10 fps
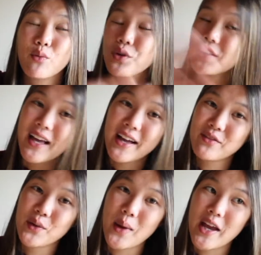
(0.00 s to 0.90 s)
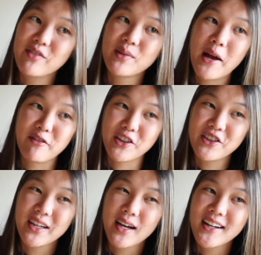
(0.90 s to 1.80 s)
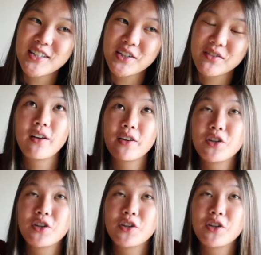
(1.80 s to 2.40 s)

really out of the way from everything kind of.